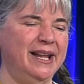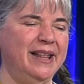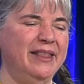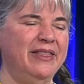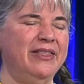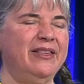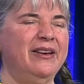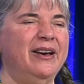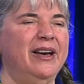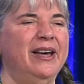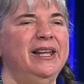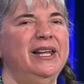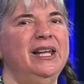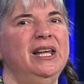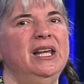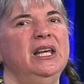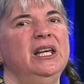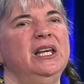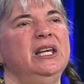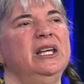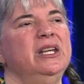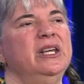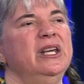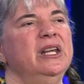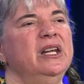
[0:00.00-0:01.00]
I thought,
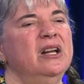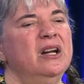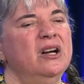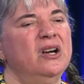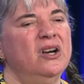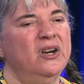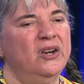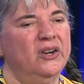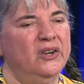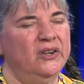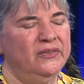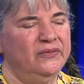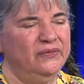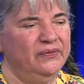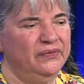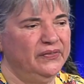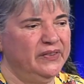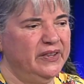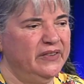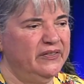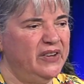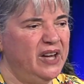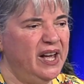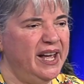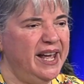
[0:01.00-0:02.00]

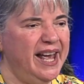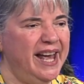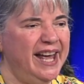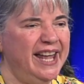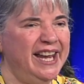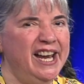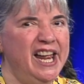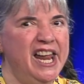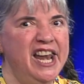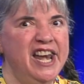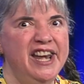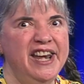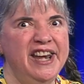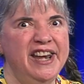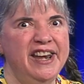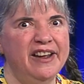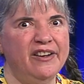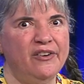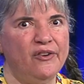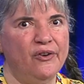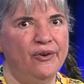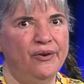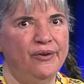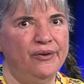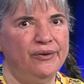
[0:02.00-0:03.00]
if I had a
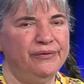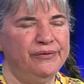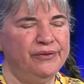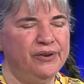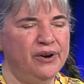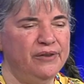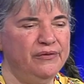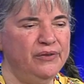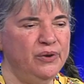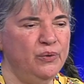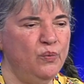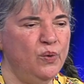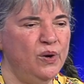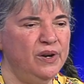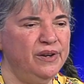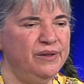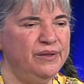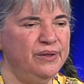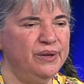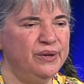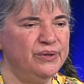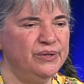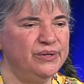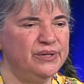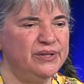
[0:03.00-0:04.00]
nickel for every one of
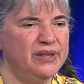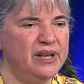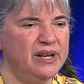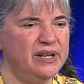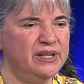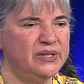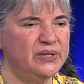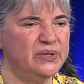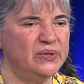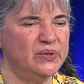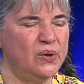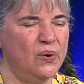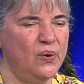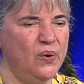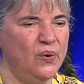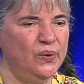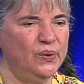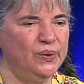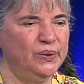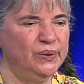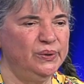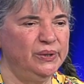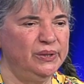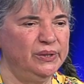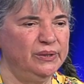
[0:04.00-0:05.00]
those they
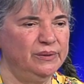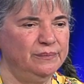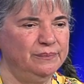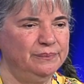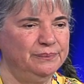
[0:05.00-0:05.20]
sold,